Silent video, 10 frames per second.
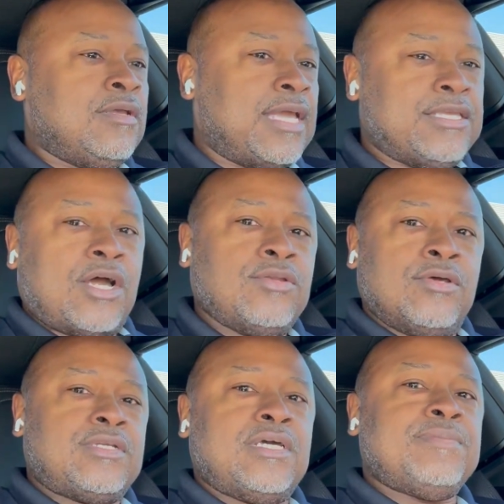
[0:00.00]
And y'all
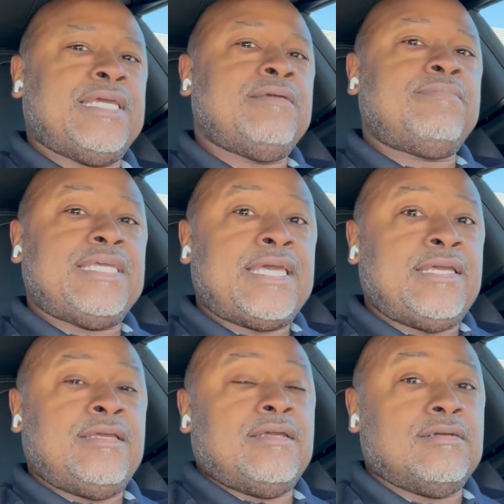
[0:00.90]
know the
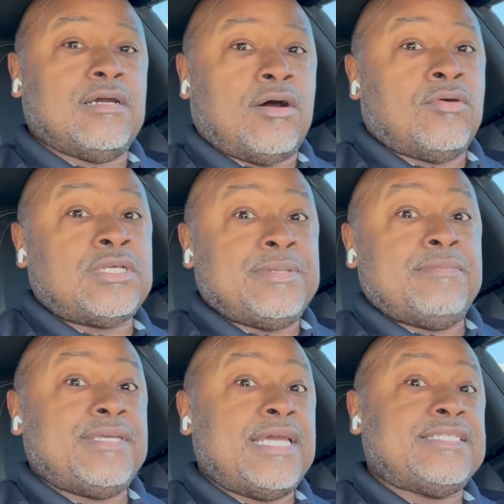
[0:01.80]
WNBA, all
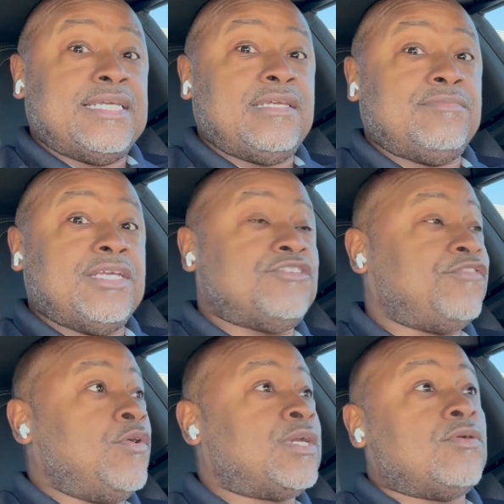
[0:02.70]
WNBA team is
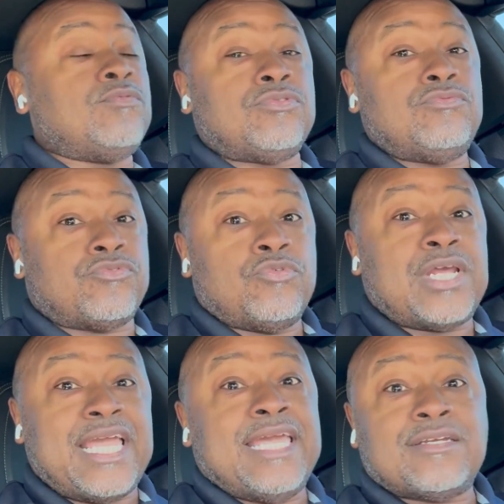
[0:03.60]
voted on through
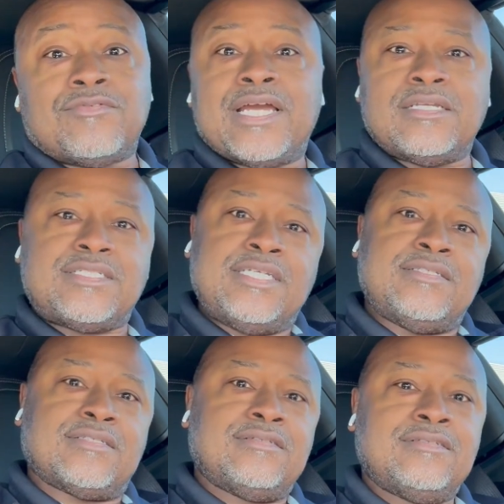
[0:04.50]
the end of the regular
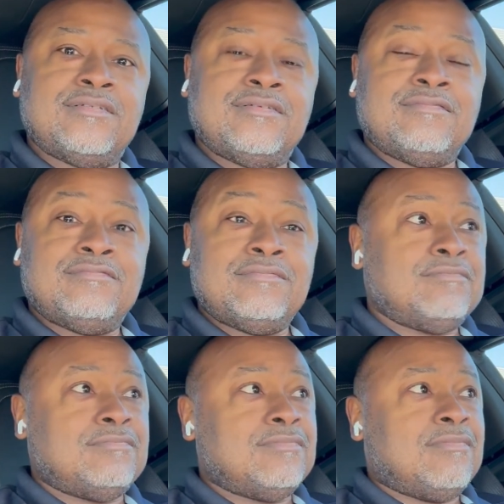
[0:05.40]
season.
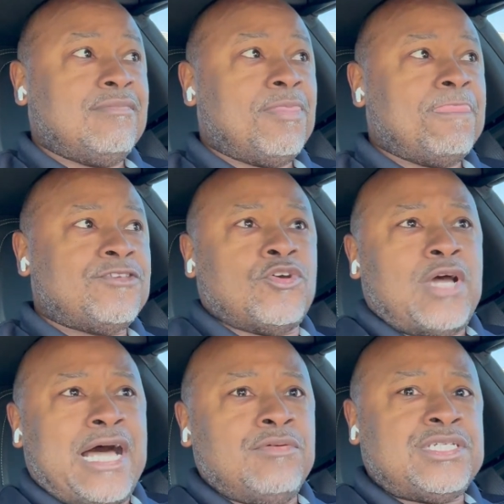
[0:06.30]
So
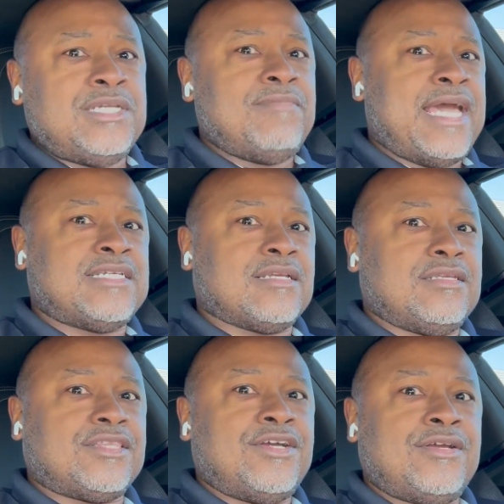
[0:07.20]
how is she
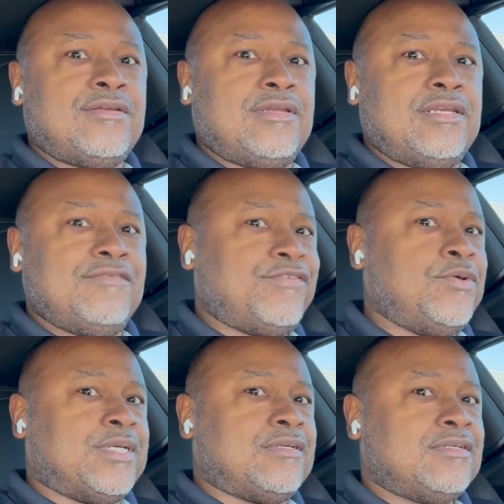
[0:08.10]
magically third in, in the
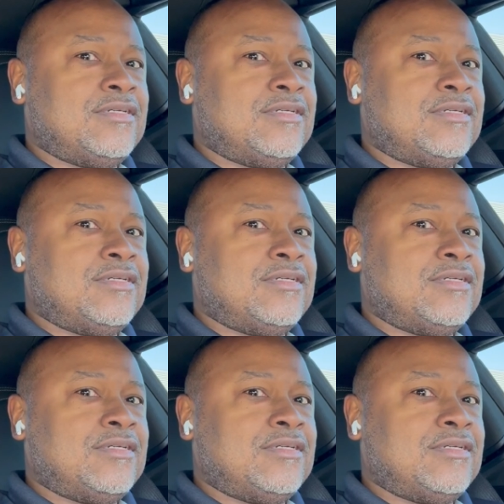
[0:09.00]
voting?